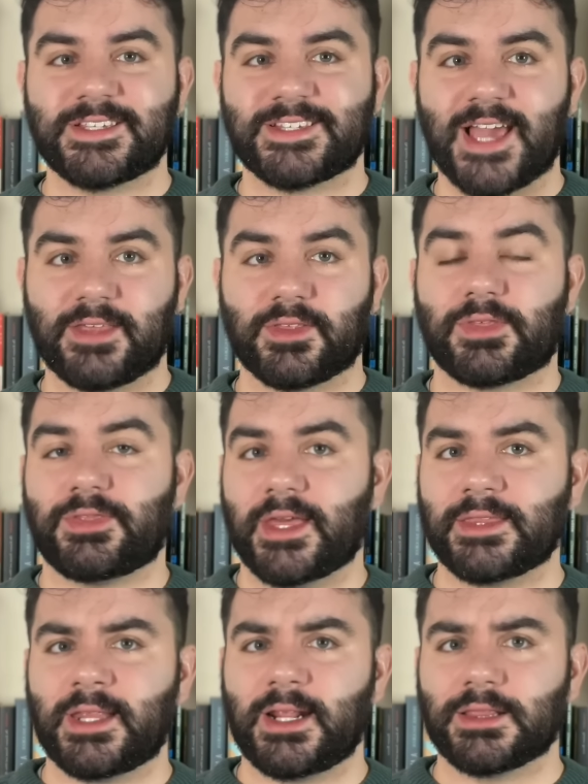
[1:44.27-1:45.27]
say the
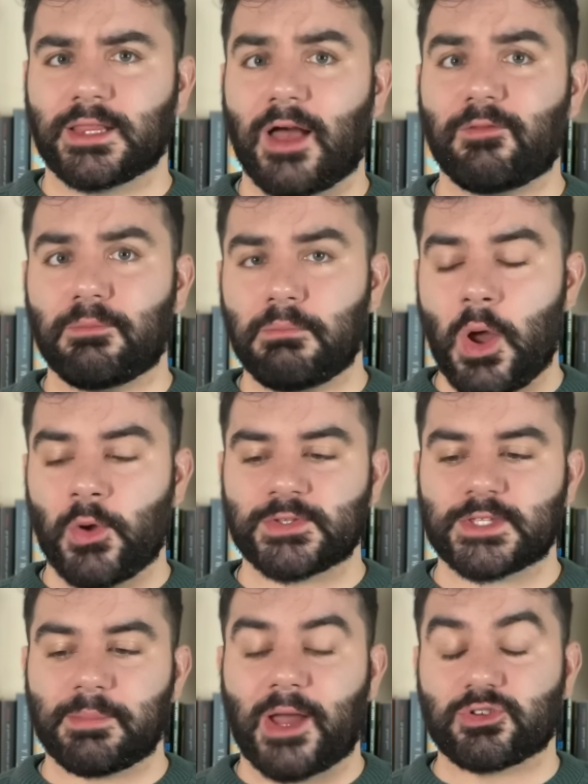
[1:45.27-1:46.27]
thing that I love
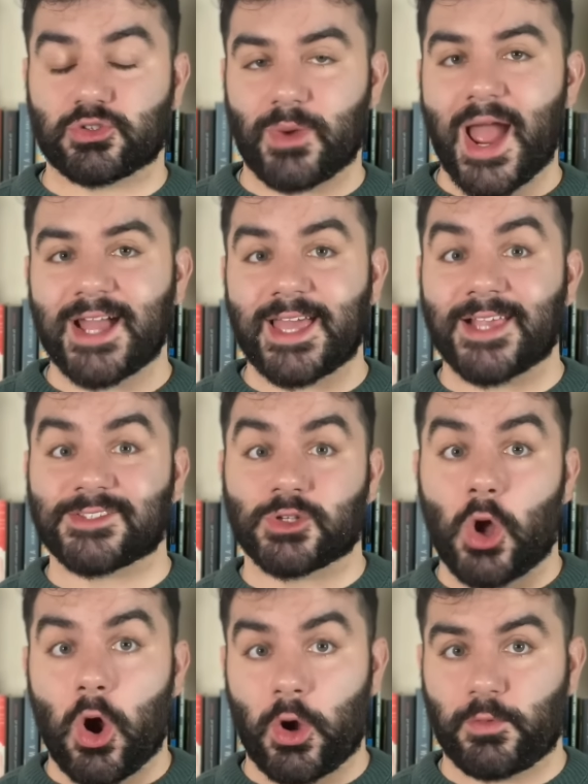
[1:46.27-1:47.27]
most about drag as
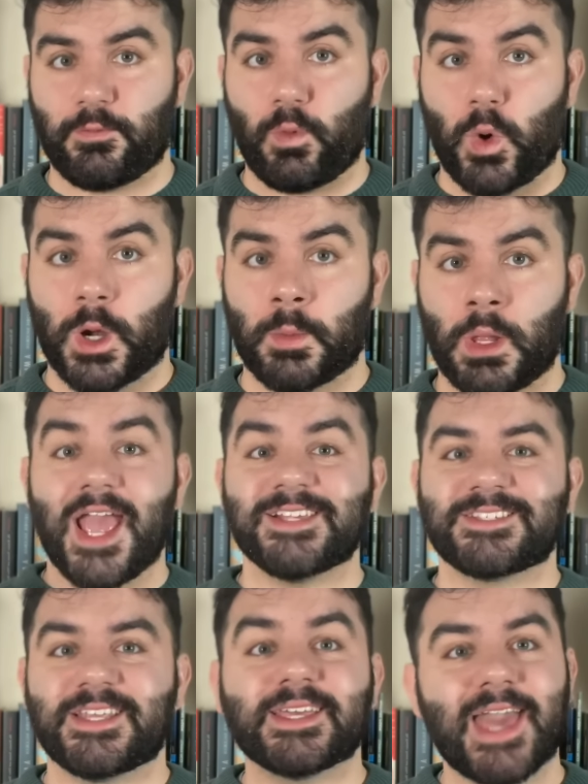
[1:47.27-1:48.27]
an art form
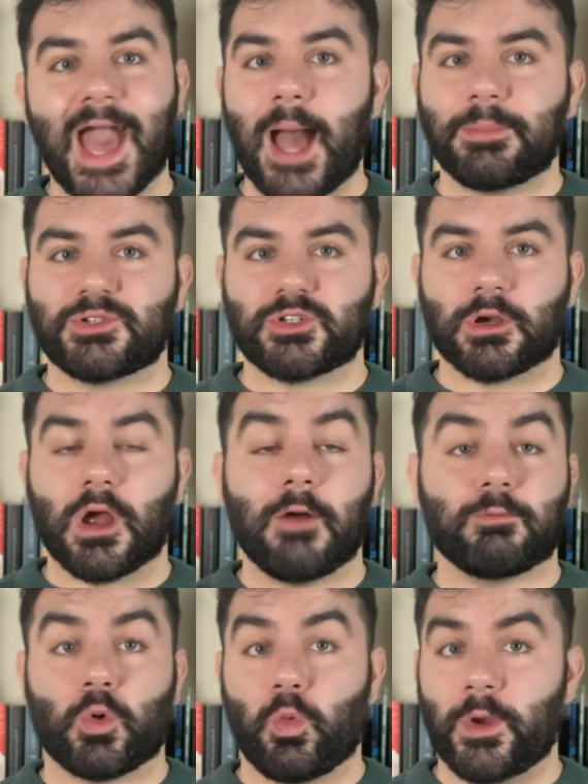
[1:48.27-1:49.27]
is the capture
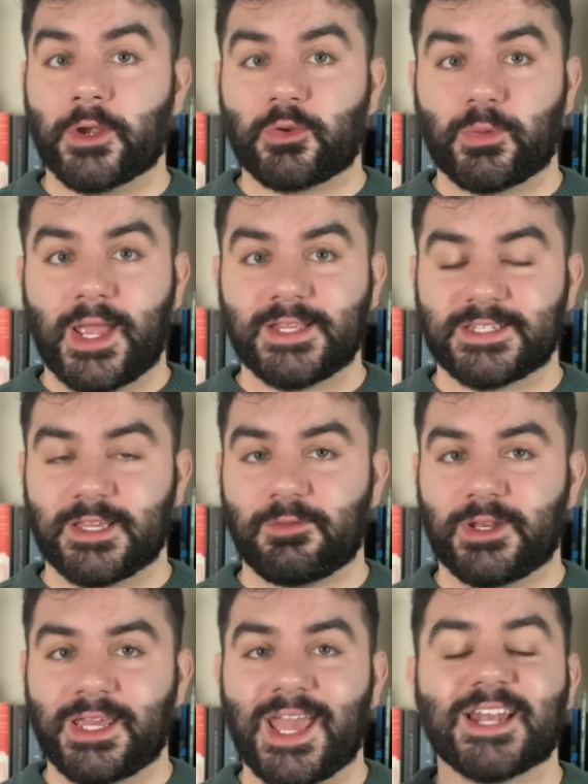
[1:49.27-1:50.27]
of queer
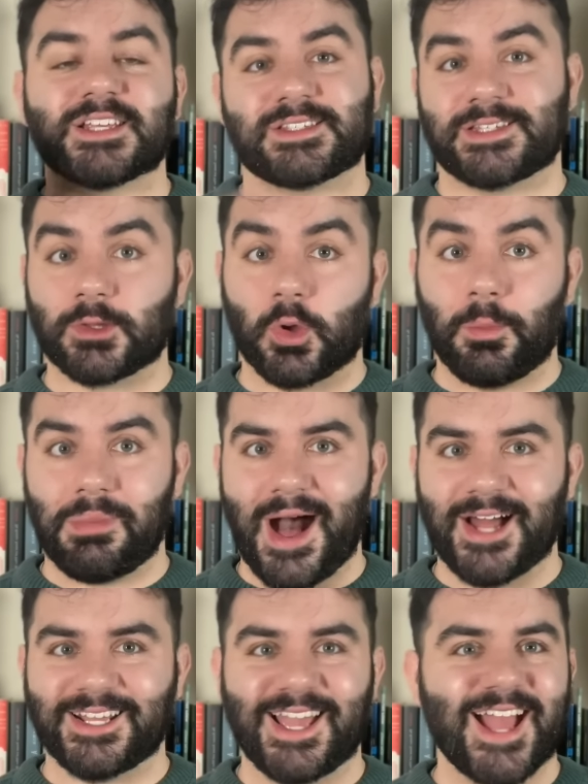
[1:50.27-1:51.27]
creativity in a single
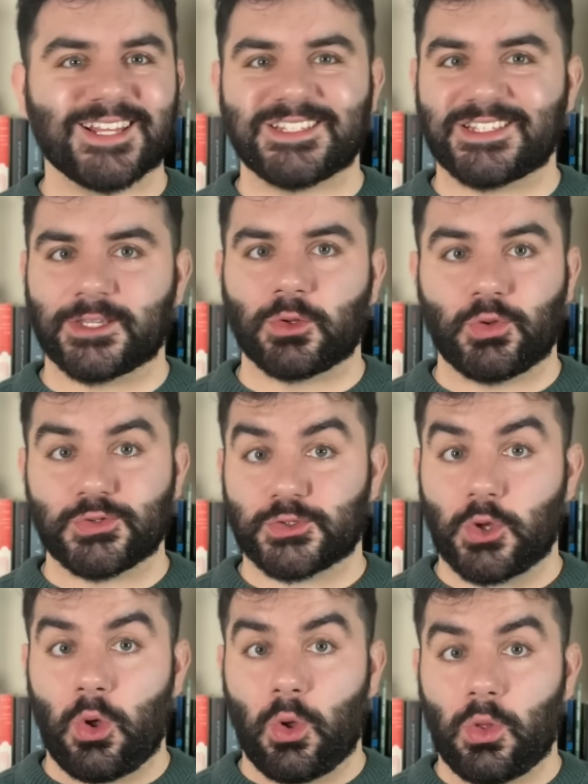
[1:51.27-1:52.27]
body and single
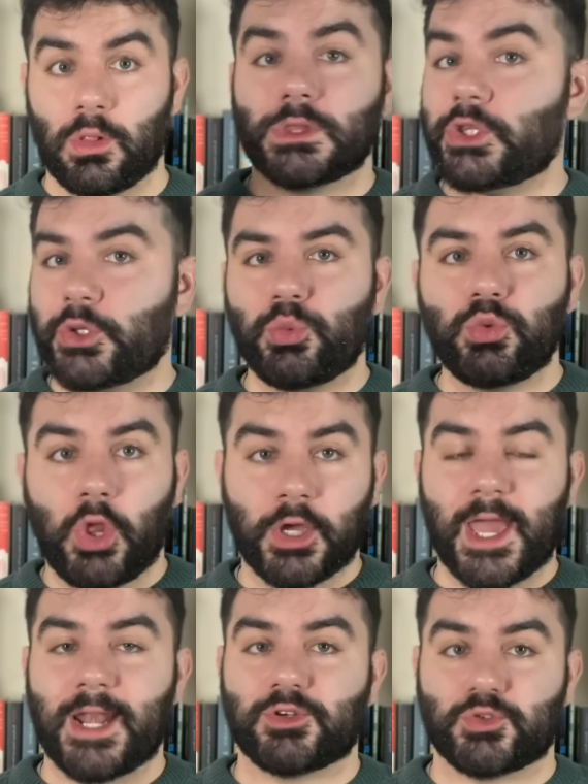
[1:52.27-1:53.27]
soul. You
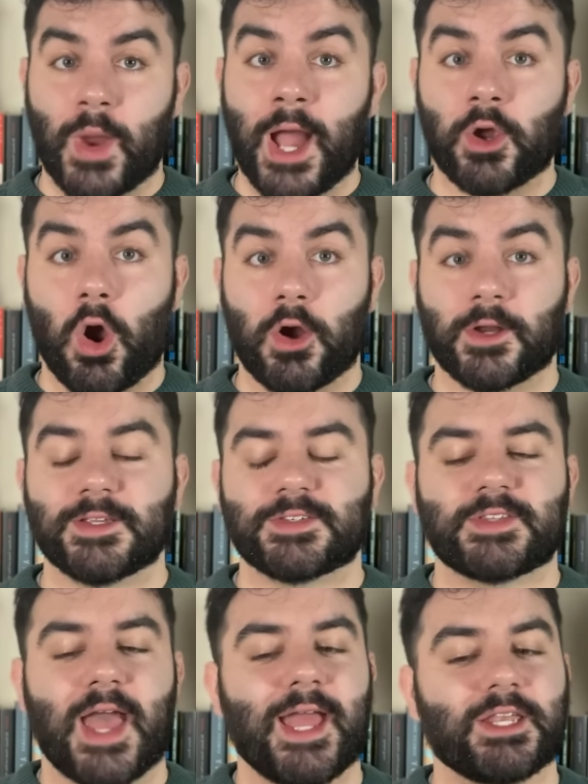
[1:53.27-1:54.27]
look at a drag
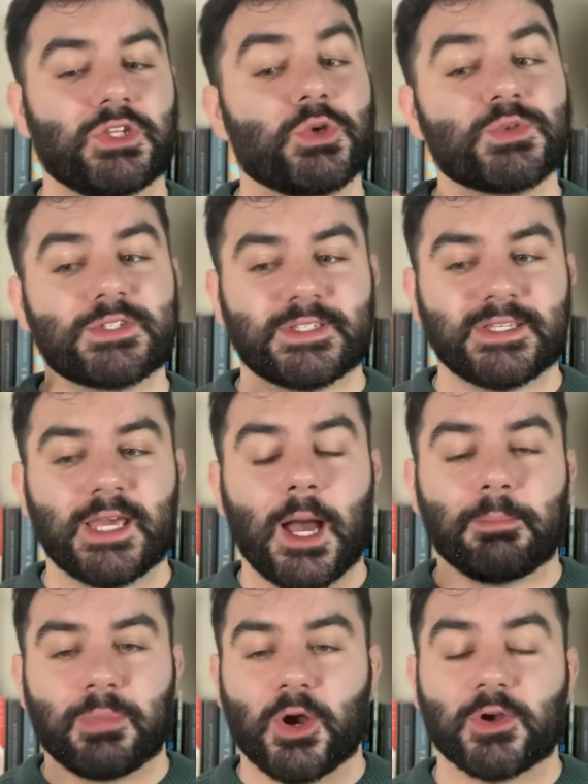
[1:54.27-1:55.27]
artist and you see a
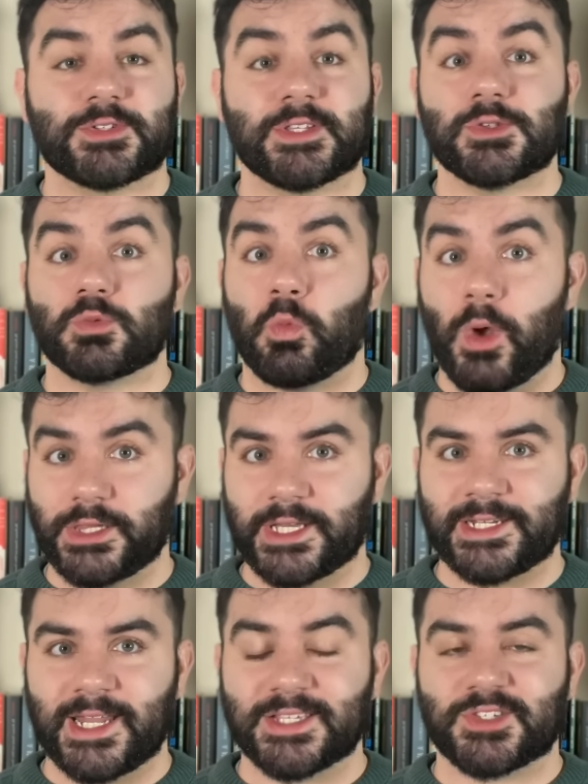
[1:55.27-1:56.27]
person's
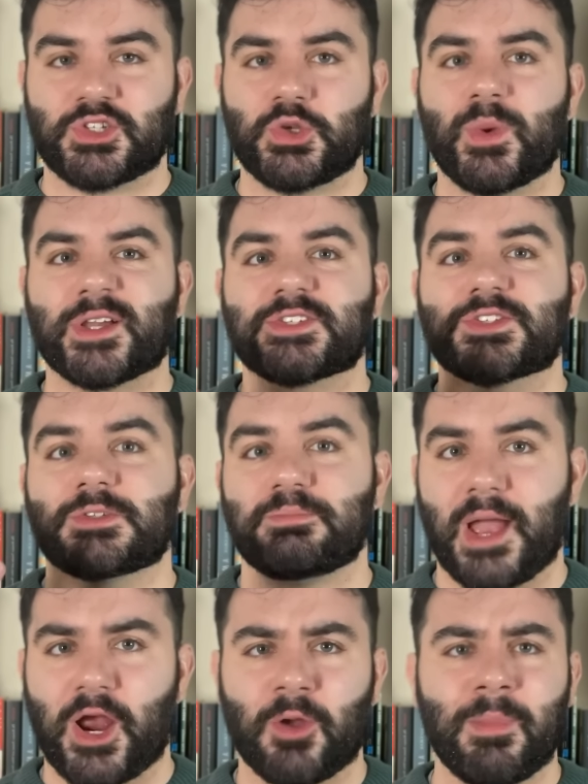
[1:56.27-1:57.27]
willingness to
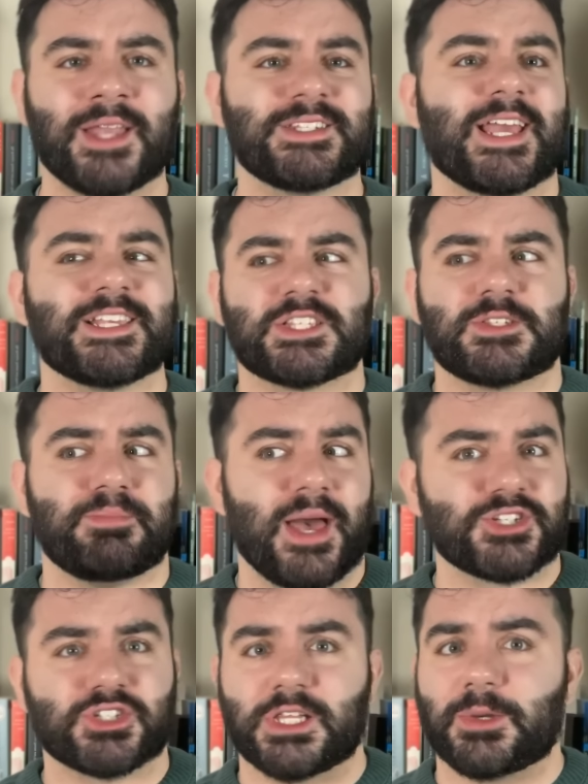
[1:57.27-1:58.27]
experiment,
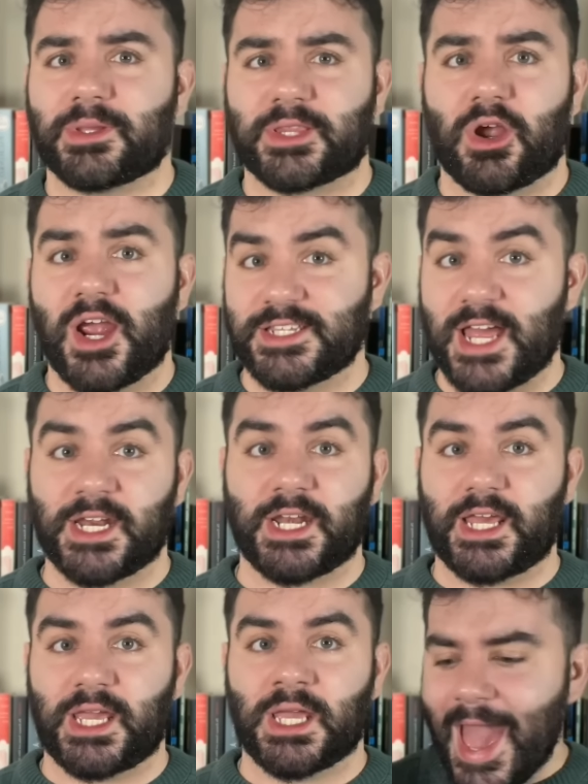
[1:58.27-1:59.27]
especially with their
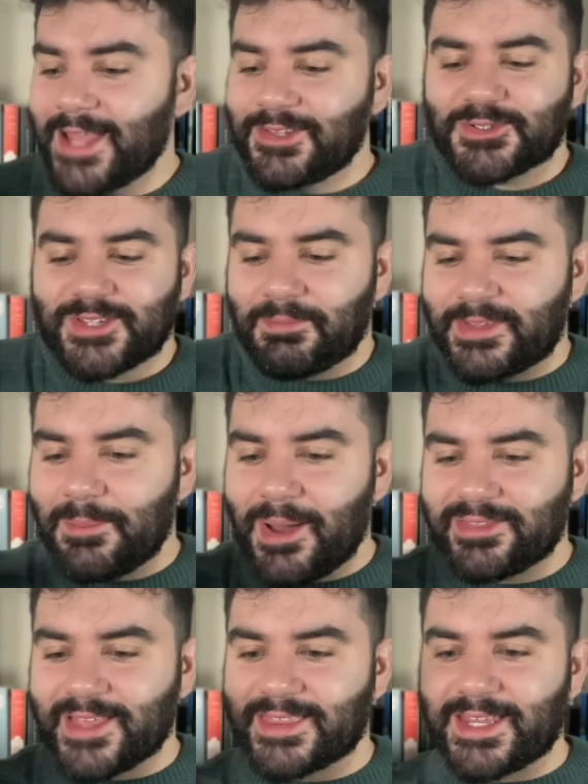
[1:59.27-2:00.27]
identity. And there's something
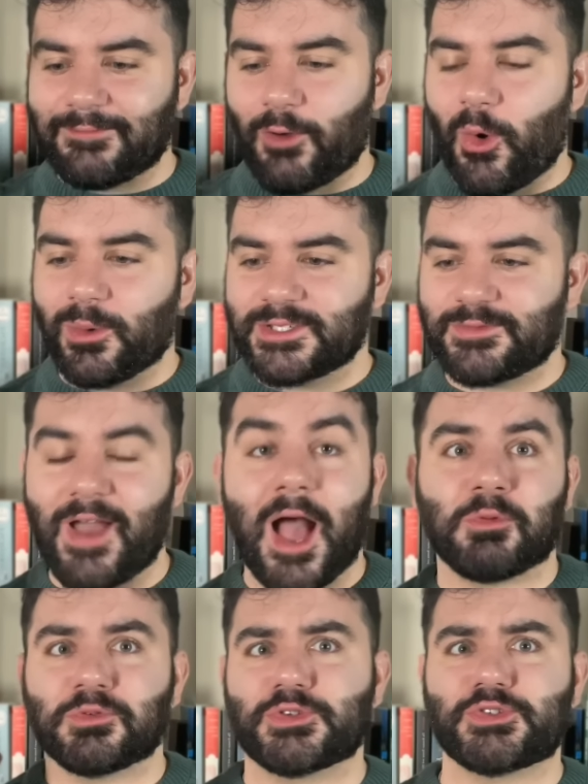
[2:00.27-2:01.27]
about that that I've always
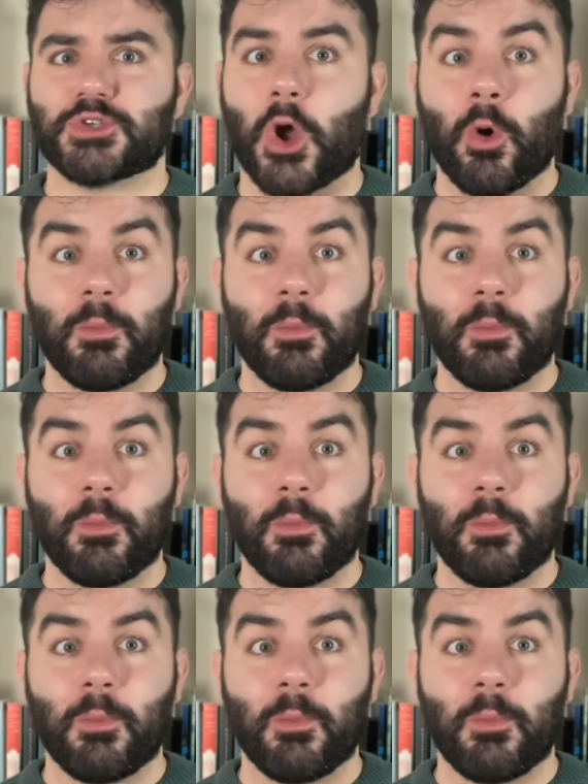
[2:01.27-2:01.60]
found so